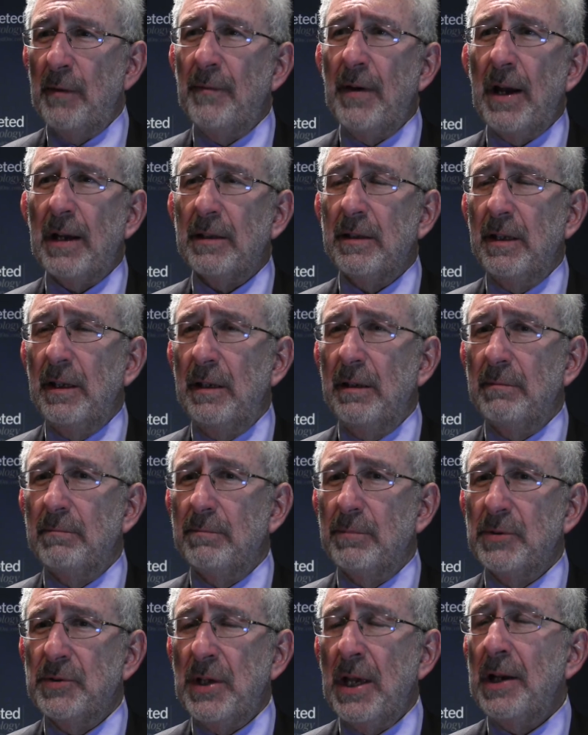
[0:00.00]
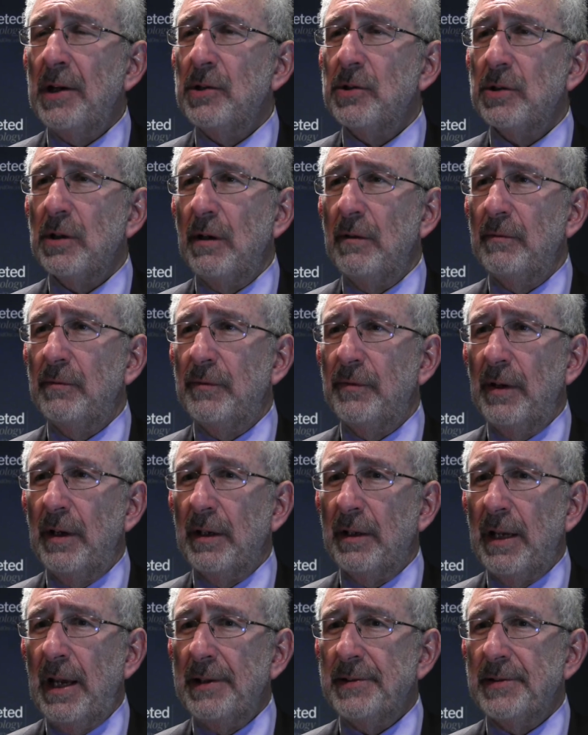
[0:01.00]
In fact, the percentage of
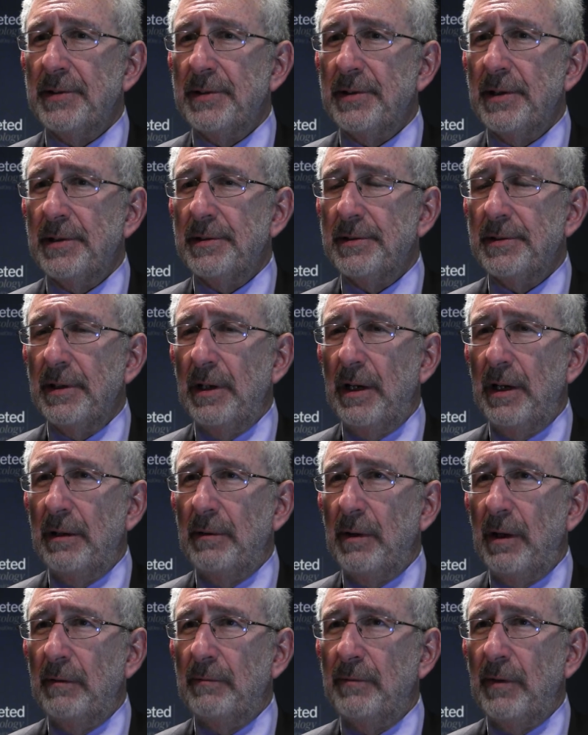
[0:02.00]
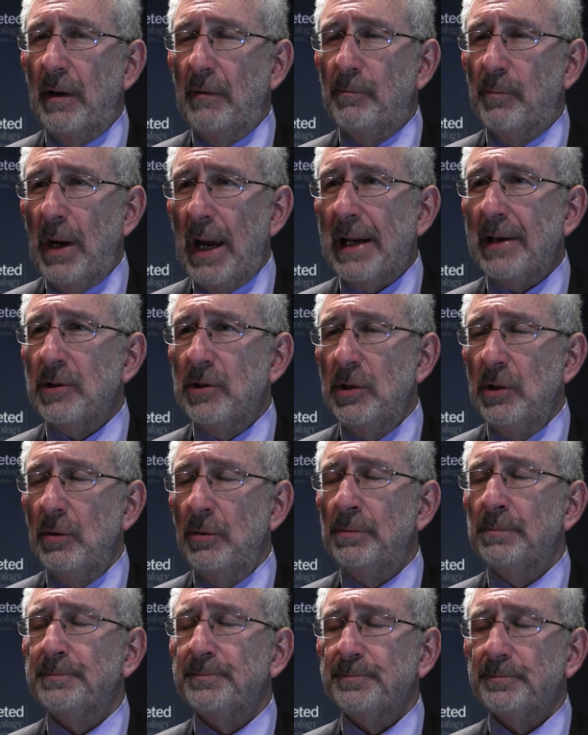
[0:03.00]
uh, cases is, uh, of, of,
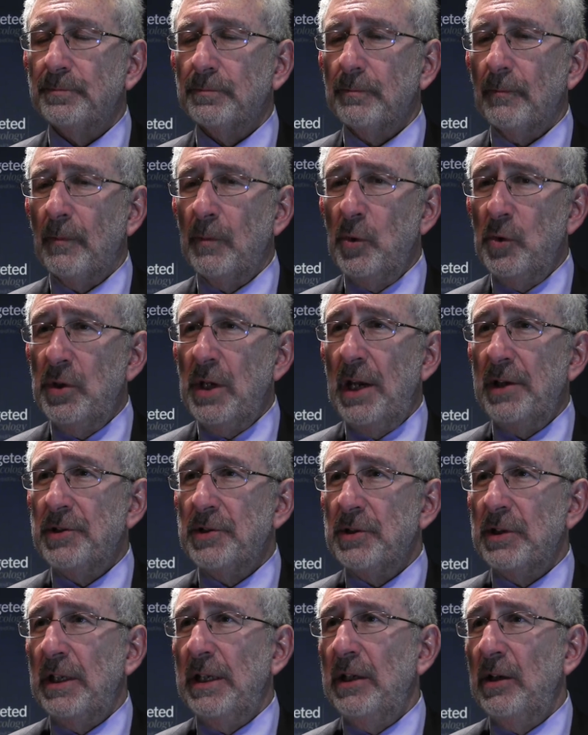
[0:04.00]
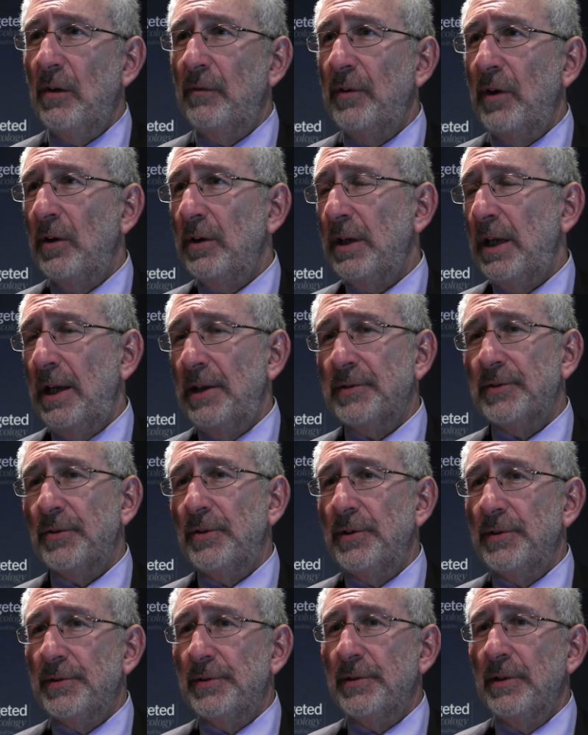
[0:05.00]
BRCA2 mutations leading to ovarian
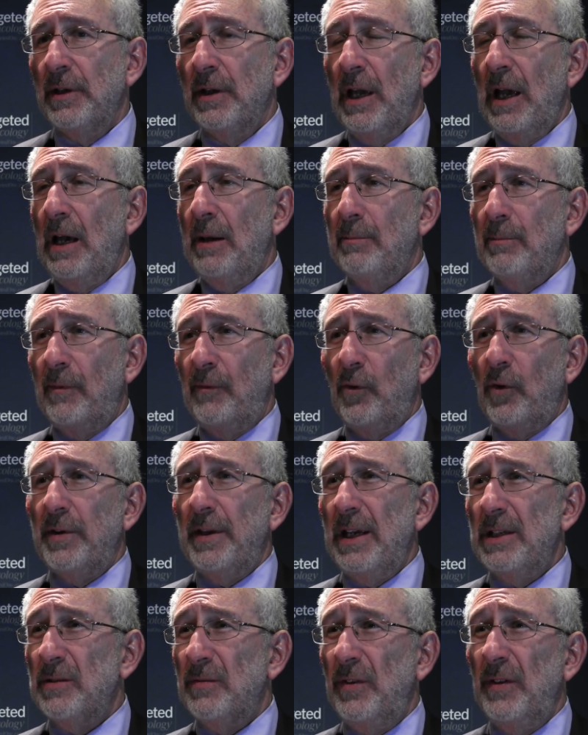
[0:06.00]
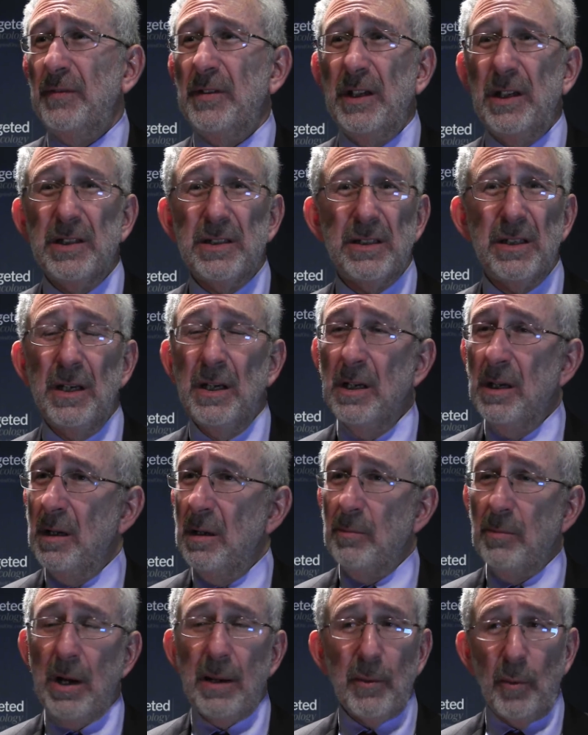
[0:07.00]
cancer is before the age of 50 is
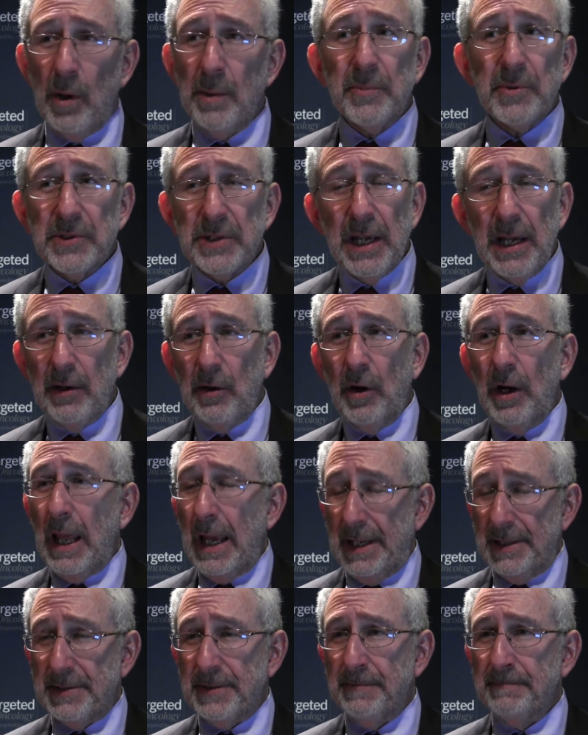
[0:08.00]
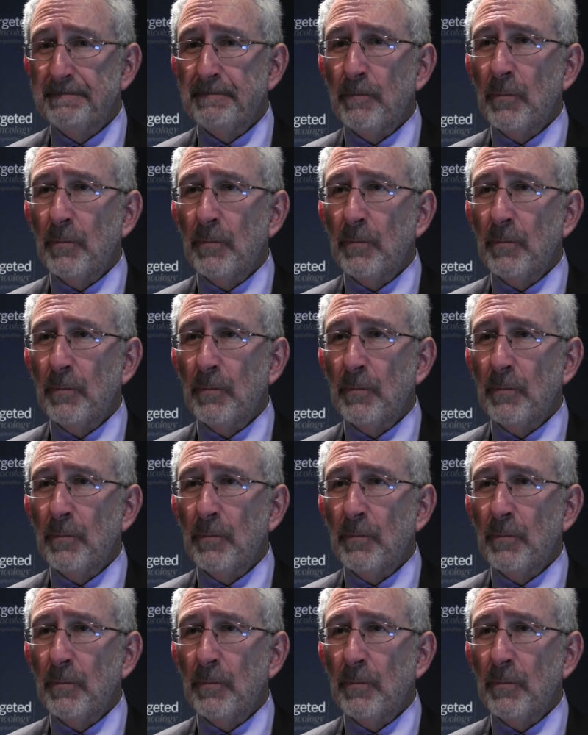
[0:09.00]
probably 1% or less.